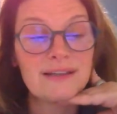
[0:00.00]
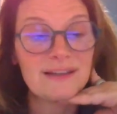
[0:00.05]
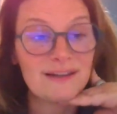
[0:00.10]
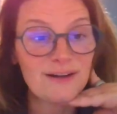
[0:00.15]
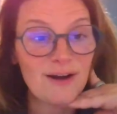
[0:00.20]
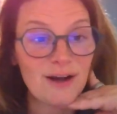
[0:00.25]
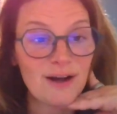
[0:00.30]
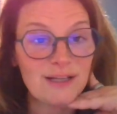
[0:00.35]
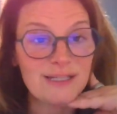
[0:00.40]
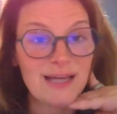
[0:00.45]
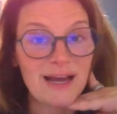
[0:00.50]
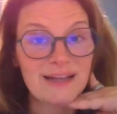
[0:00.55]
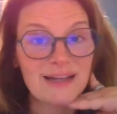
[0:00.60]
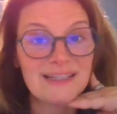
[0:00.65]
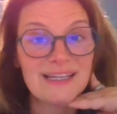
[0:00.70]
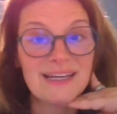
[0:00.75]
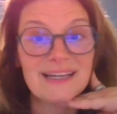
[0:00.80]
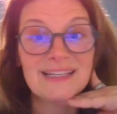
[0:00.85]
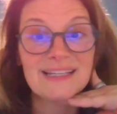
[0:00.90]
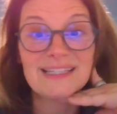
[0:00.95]
contact
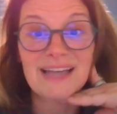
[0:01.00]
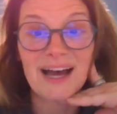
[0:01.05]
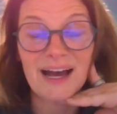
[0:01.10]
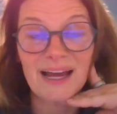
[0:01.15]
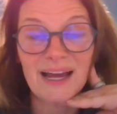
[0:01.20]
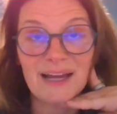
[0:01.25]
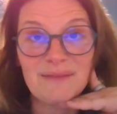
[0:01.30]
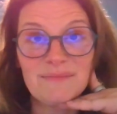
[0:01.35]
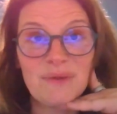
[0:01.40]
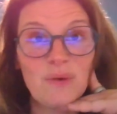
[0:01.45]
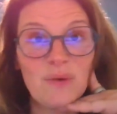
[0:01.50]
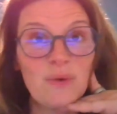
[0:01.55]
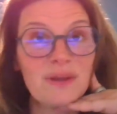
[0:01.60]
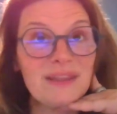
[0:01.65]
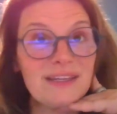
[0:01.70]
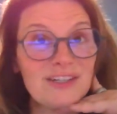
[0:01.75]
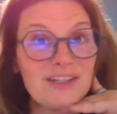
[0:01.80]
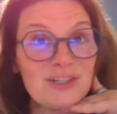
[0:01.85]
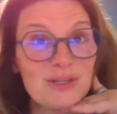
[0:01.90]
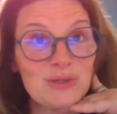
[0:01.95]
time with
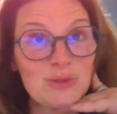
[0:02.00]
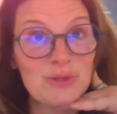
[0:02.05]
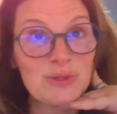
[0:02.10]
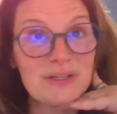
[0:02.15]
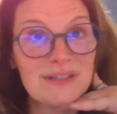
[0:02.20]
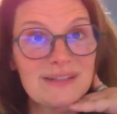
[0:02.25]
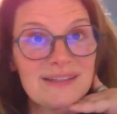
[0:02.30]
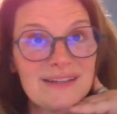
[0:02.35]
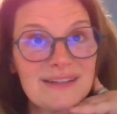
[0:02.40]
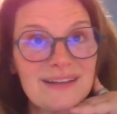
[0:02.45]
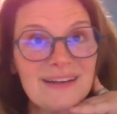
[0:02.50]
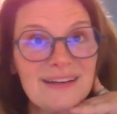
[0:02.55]
each student